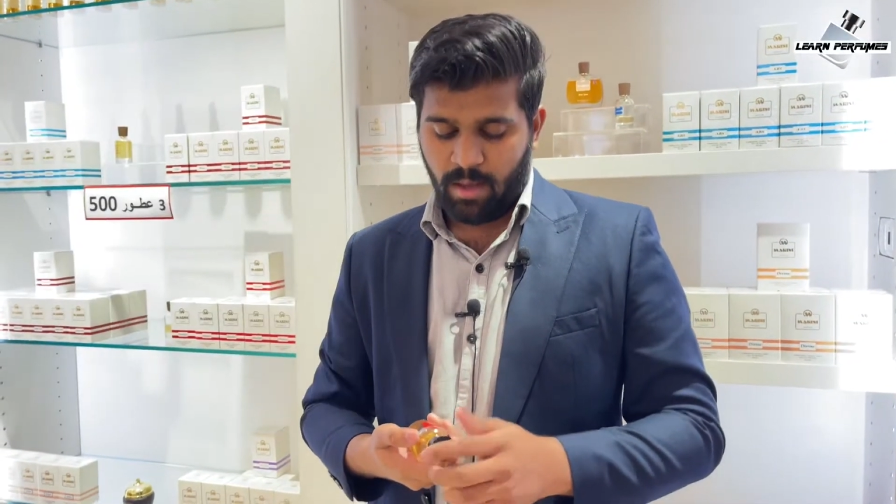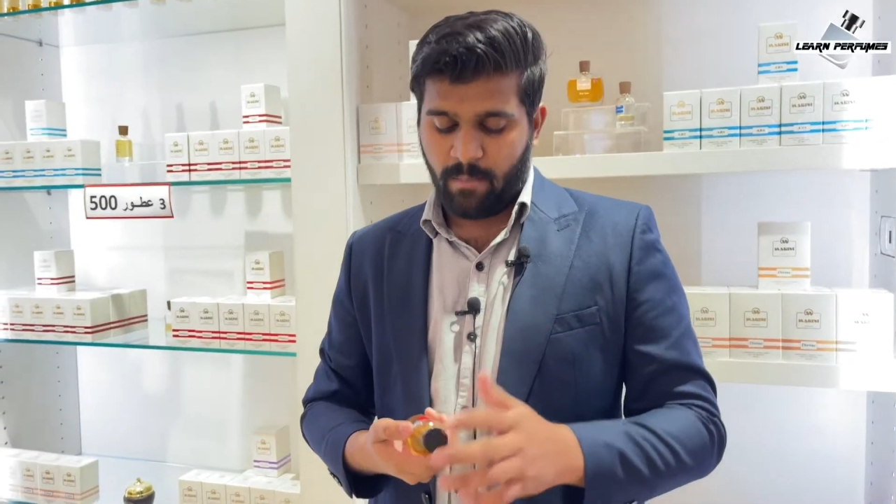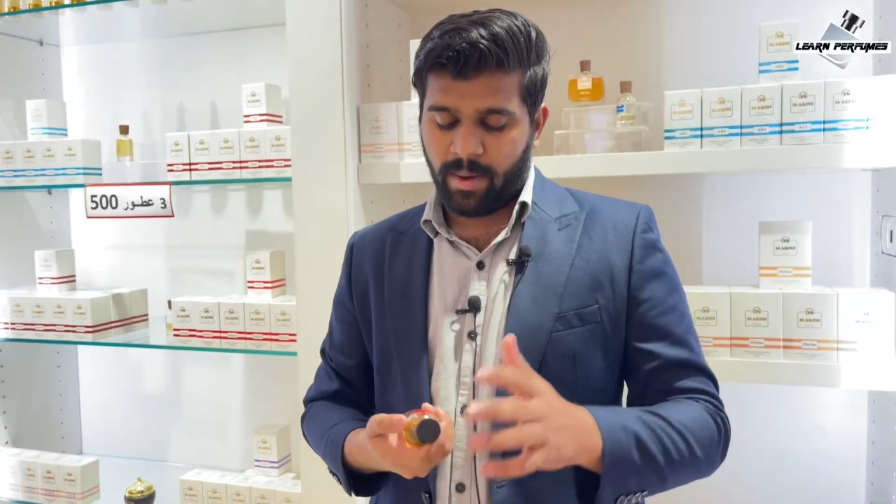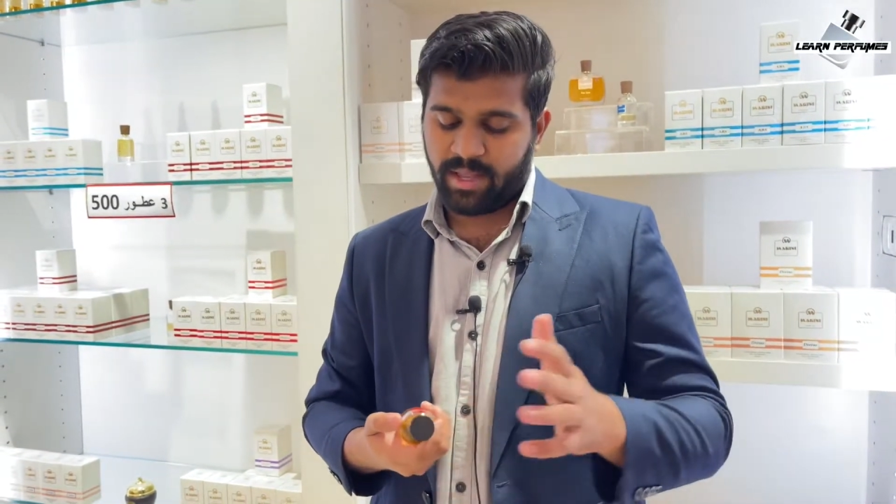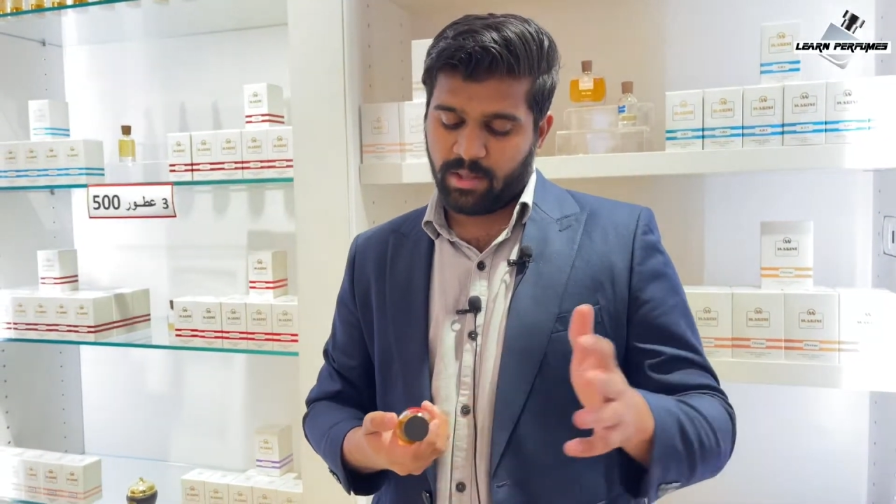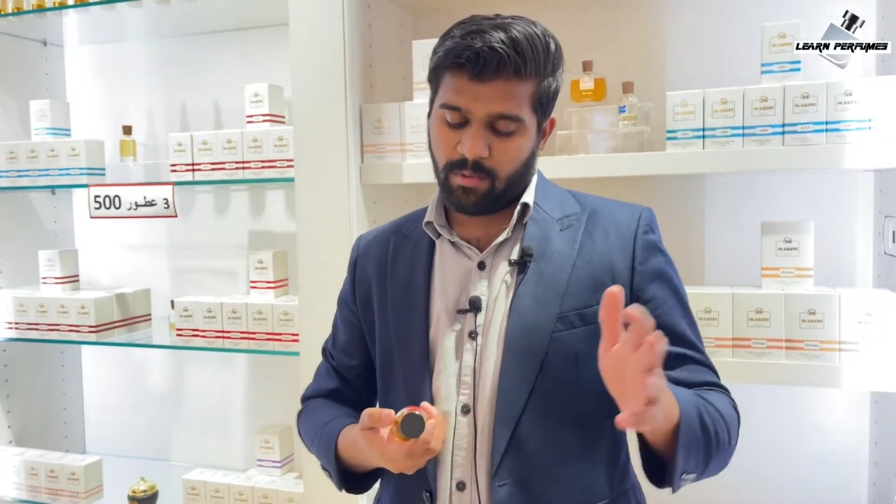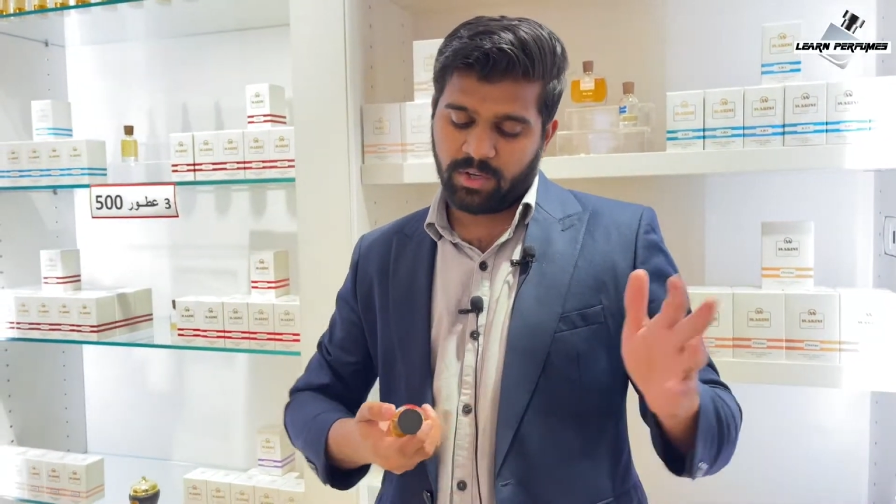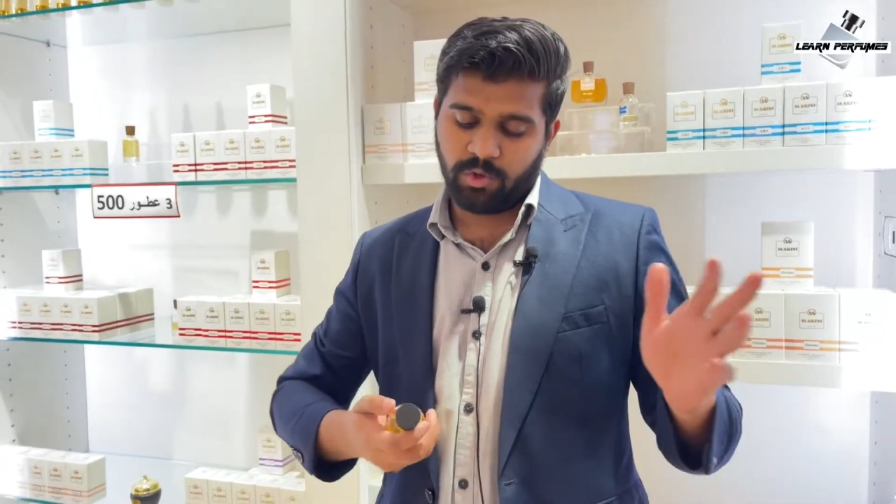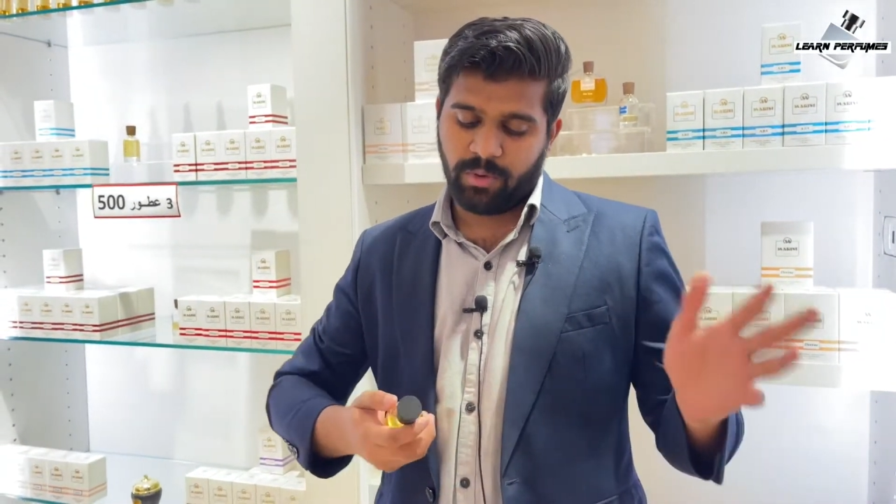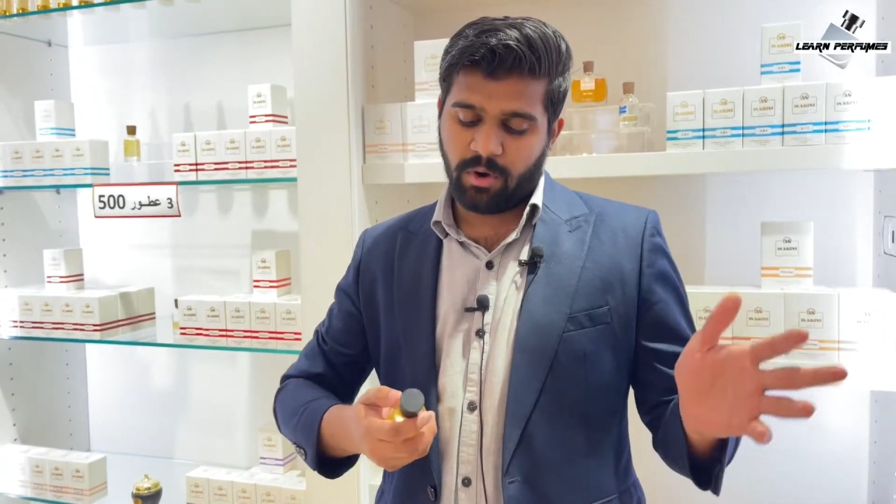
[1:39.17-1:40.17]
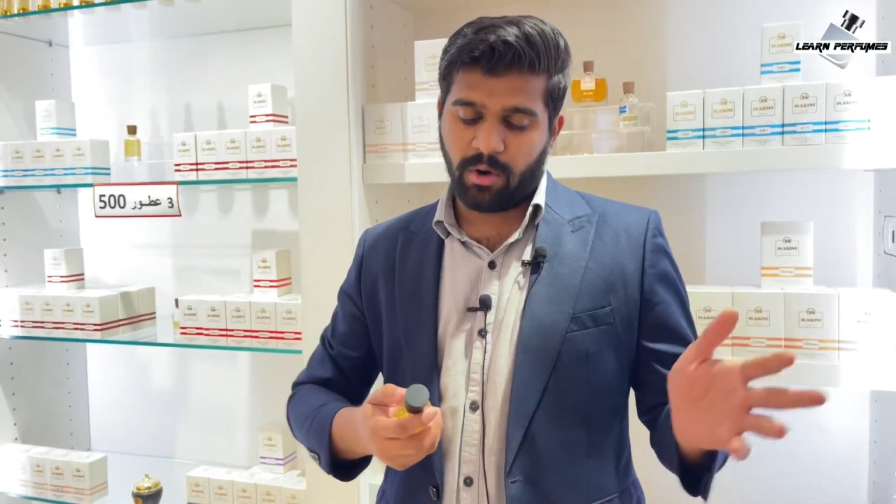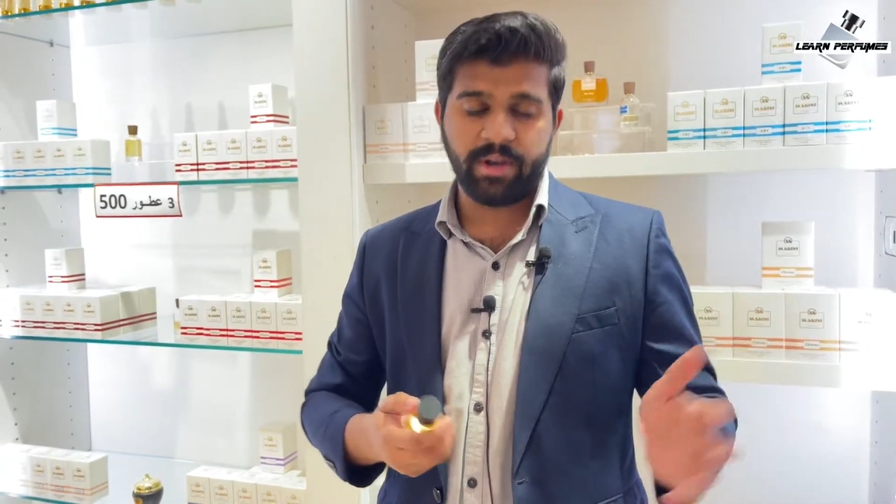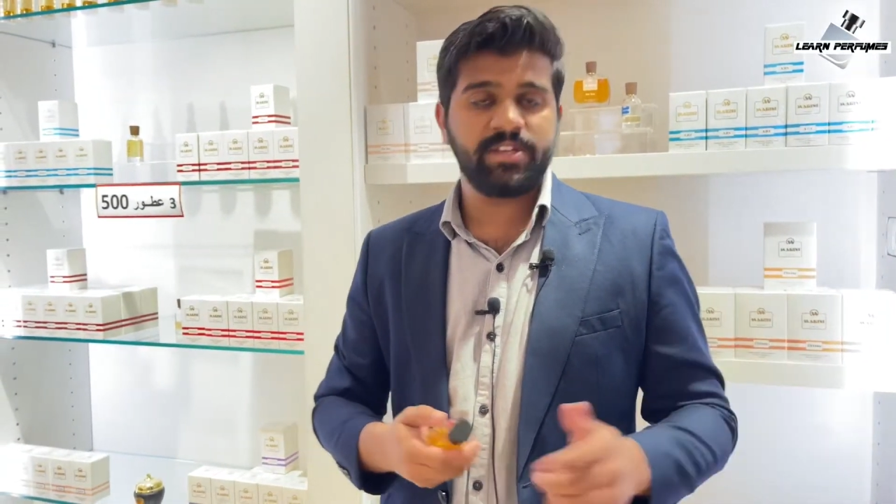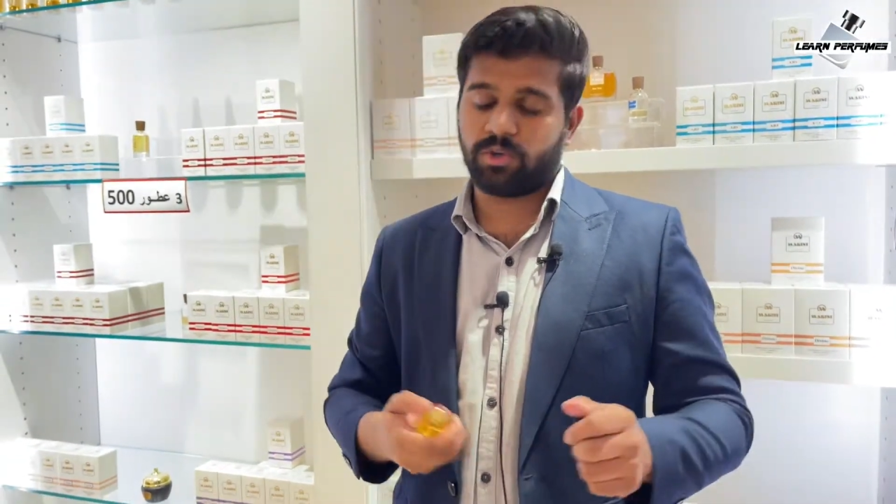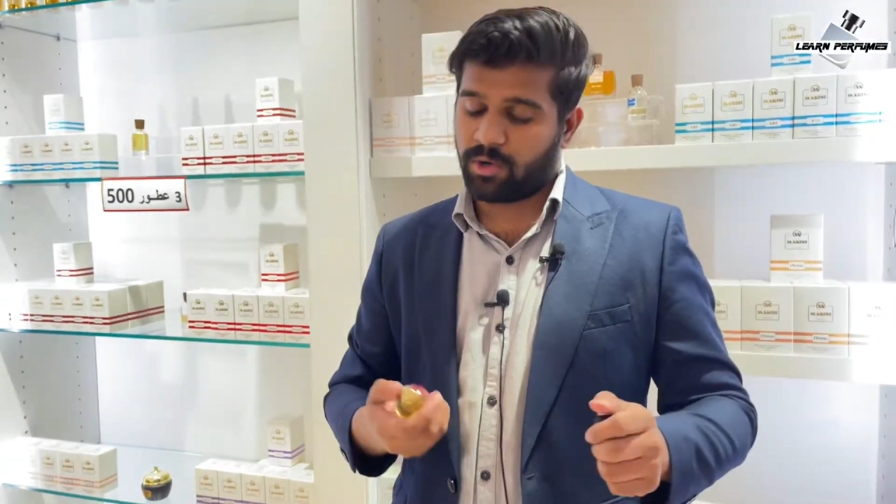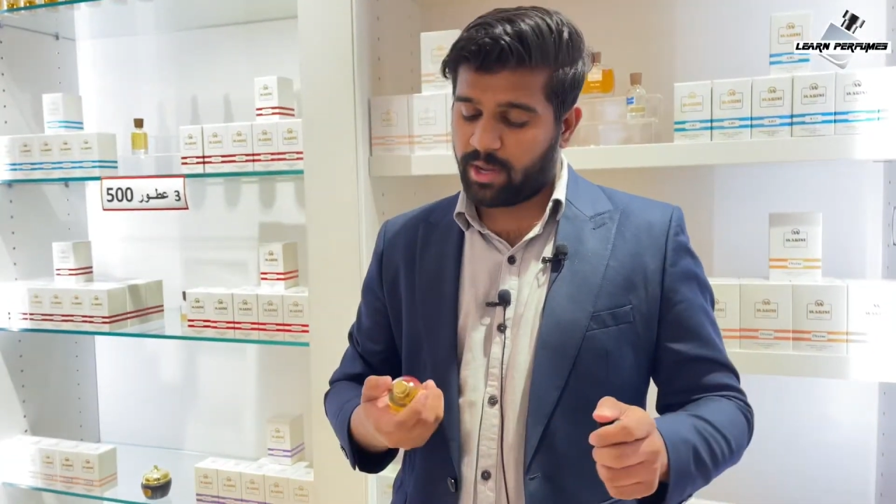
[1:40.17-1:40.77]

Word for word: By the way, to be honest,